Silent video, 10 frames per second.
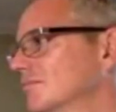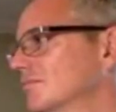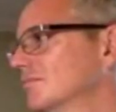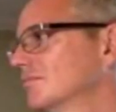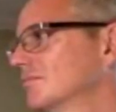
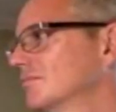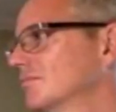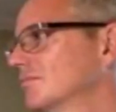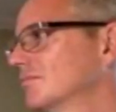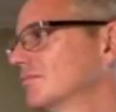
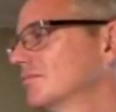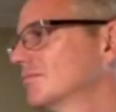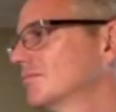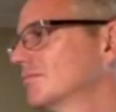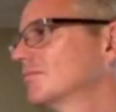
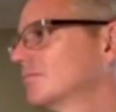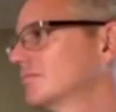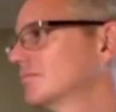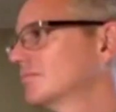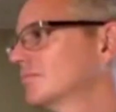
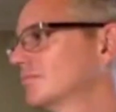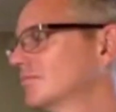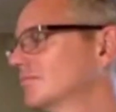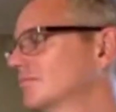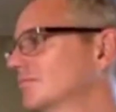
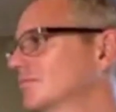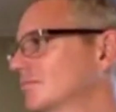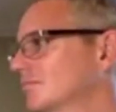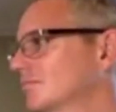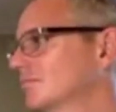
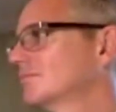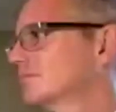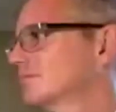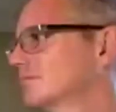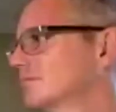
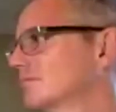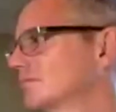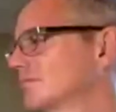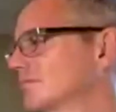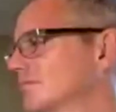
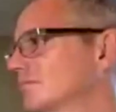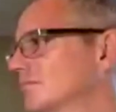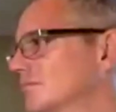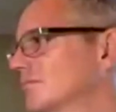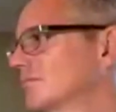
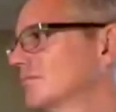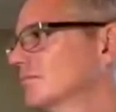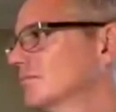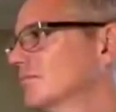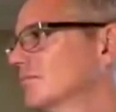
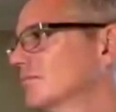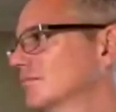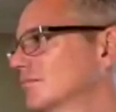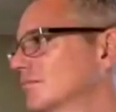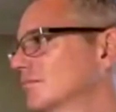
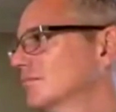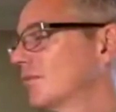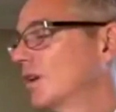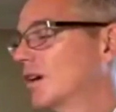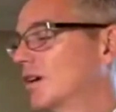
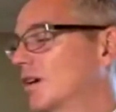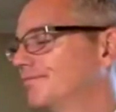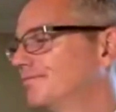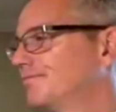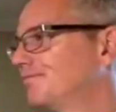
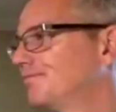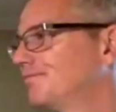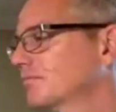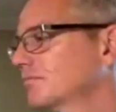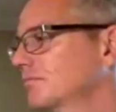
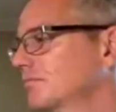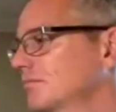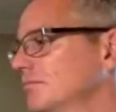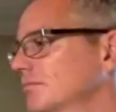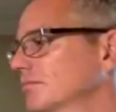
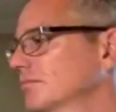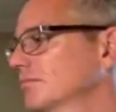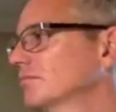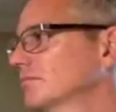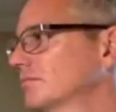This person isn't speaking.